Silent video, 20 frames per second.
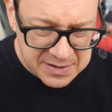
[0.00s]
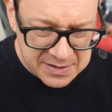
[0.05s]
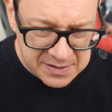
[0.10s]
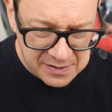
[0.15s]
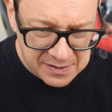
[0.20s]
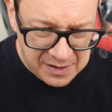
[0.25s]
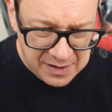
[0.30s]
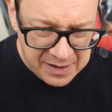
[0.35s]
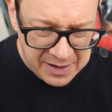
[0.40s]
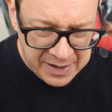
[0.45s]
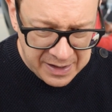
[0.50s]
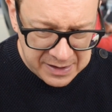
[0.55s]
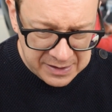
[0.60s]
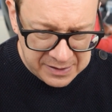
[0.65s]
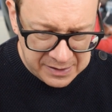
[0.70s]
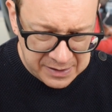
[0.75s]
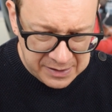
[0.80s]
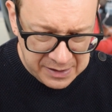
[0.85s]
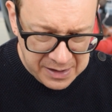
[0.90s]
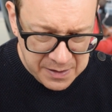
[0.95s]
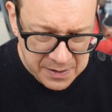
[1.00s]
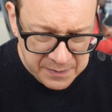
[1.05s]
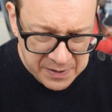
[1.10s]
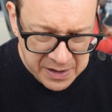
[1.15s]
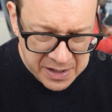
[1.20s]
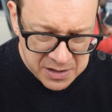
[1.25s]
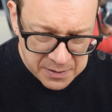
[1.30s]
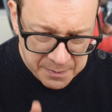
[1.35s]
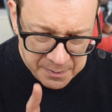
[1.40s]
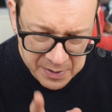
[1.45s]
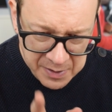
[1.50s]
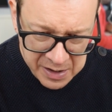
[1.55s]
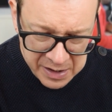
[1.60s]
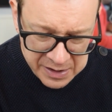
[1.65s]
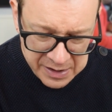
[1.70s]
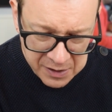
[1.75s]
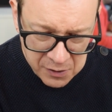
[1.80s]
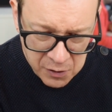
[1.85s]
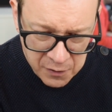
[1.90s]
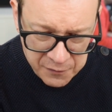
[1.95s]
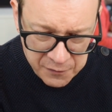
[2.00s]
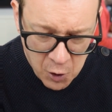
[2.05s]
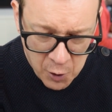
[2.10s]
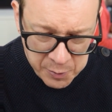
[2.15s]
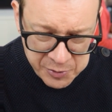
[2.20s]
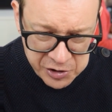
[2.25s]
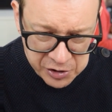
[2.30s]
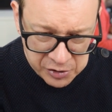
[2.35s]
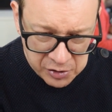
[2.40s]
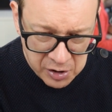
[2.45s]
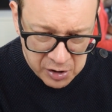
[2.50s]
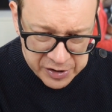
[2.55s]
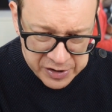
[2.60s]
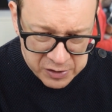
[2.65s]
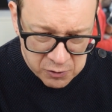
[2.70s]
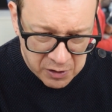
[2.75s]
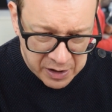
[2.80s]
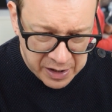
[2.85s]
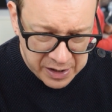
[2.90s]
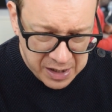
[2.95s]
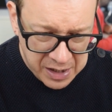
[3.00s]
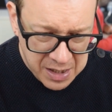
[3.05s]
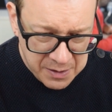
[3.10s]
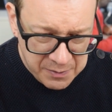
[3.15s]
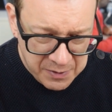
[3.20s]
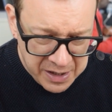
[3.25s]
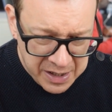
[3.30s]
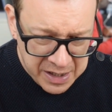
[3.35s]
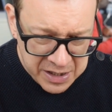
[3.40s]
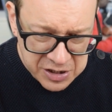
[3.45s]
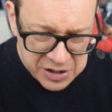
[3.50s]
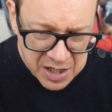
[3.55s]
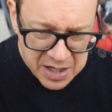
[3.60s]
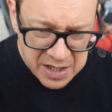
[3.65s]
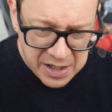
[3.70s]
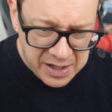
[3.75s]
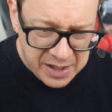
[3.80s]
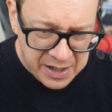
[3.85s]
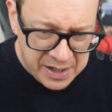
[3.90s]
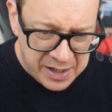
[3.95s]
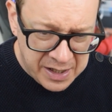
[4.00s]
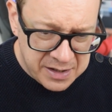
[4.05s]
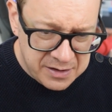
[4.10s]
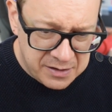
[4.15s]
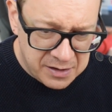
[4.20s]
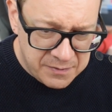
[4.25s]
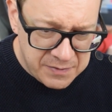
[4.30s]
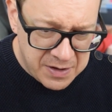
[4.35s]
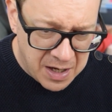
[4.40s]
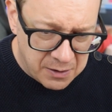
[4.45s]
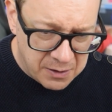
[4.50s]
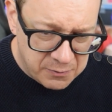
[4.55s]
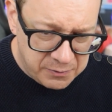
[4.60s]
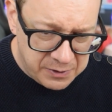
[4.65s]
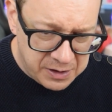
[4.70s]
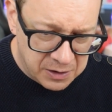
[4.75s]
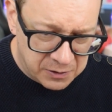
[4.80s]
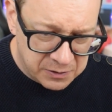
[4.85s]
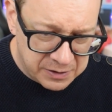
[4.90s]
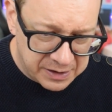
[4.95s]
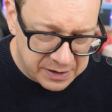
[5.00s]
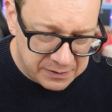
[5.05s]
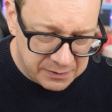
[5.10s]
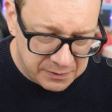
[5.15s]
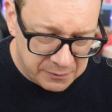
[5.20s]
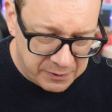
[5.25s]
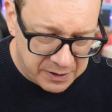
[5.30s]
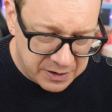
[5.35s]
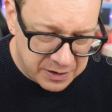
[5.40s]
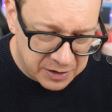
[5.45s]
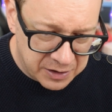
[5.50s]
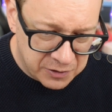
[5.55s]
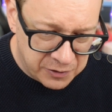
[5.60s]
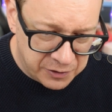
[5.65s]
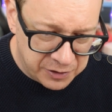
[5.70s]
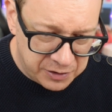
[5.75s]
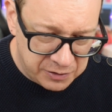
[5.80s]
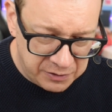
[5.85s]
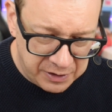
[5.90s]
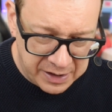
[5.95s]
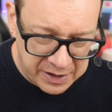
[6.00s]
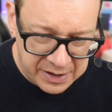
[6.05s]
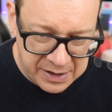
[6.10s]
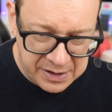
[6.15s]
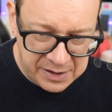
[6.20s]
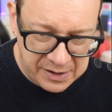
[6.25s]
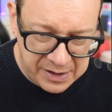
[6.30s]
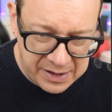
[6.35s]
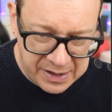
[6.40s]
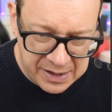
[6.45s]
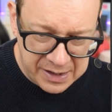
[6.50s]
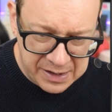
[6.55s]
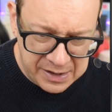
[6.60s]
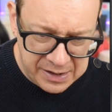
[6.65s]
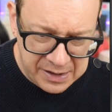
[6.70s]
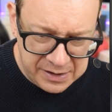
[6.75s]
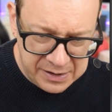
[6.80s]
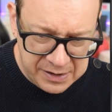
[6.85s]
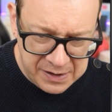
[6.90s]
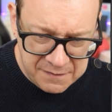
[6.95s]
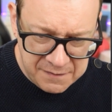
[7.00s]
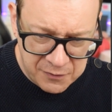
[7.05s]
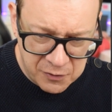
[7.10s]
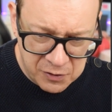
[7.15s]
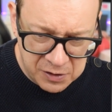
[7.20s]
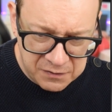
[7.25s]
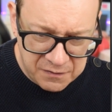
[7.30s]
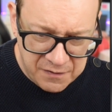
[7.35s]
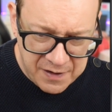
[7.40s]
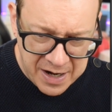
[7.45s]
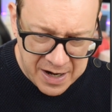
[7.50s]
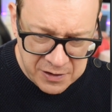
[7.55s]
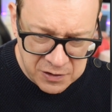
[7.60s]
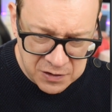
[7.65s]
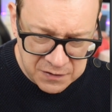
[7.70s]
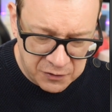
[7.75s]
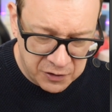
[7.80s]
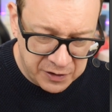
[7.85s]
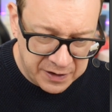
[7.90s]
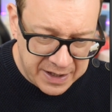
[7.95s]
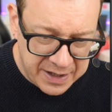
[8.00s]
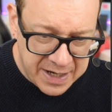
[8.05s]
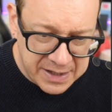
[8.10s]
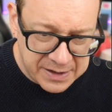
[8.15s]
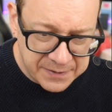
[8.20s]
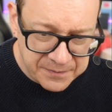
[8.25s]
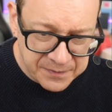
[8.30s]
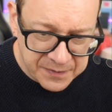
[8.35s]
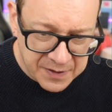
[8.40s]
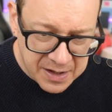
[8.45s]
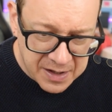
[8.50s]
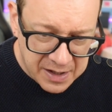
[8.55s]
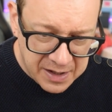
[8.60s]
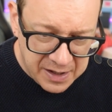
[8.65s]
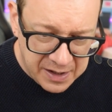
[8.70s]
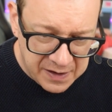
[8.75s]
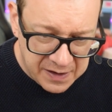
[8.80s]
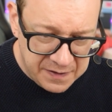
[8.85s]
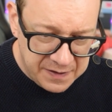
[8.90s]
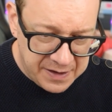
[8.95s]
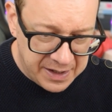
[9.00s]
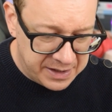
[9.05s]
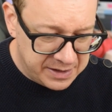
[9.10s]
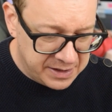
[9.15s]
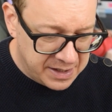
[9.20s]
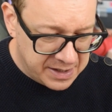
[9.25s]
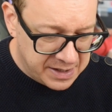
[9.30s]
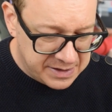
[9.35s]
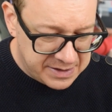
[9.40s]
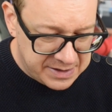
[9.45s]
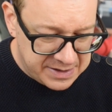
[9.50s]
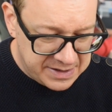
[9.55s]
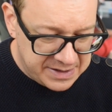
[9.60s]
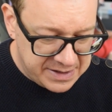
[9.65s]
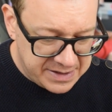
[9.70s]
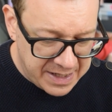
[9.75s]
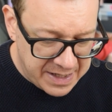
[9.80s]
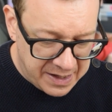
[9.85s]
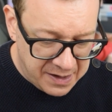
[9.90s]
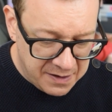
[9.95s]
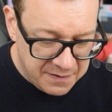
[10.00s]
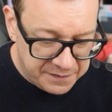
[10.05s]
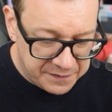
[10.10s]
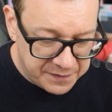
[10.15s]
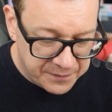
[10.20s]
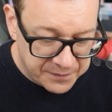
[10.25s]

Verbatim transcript: selected image, a binding of optional UI image. And uh, yeah, we don't, we're not going to add any default values for that. And then self